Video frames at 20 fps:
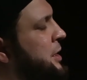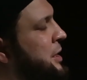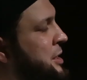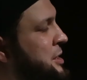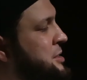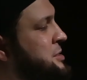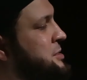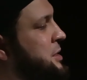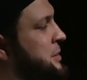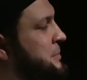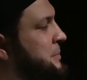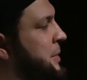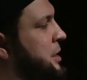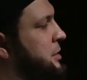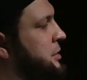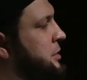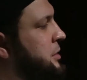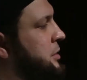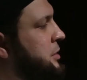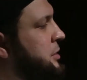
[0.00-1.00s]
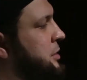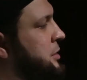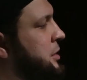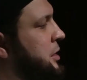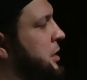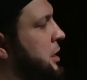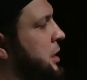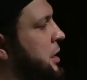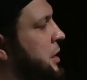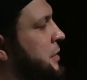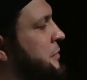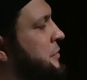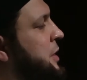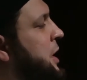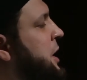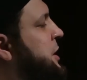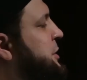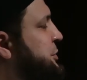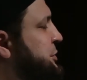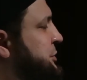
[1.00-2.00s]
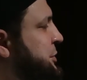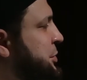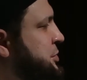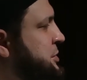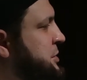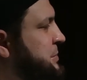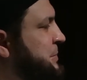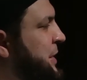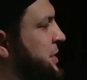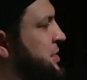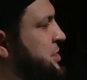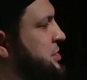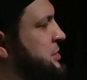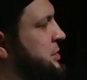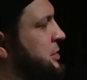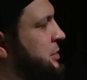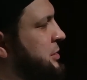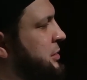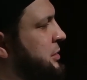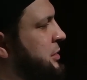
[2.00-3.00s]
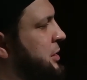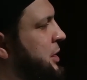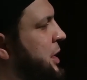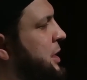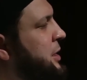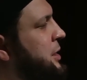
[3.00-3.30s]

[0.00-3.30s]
It is the month of introspection